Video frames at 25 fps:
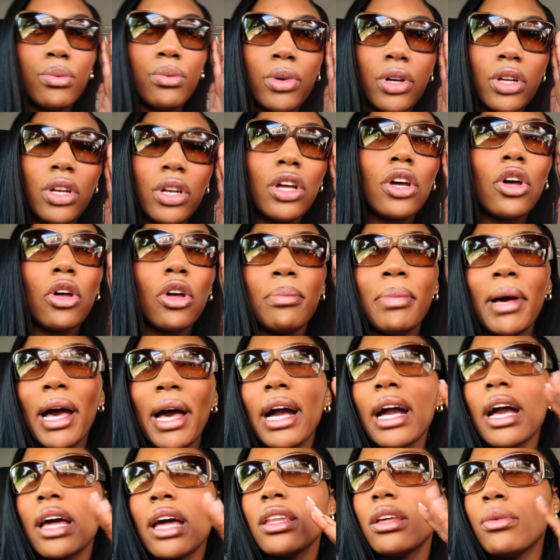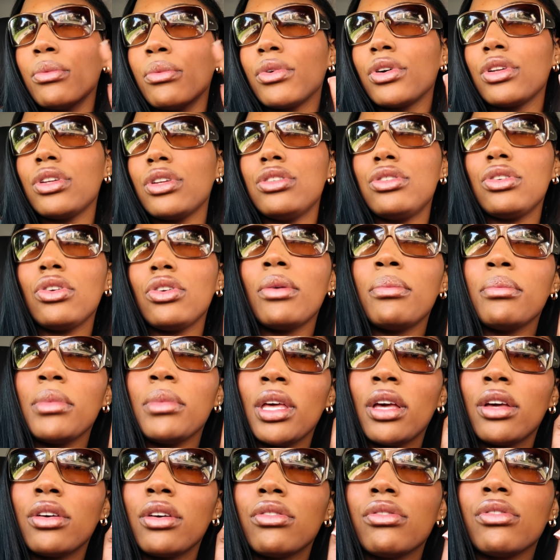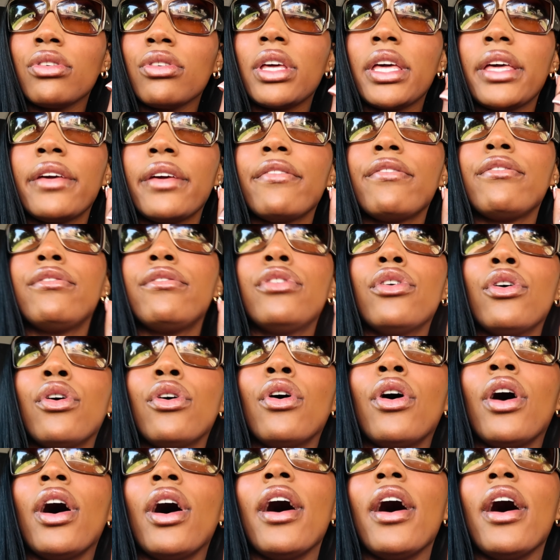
we're gonna go back and then we're gonna do a meet and greet for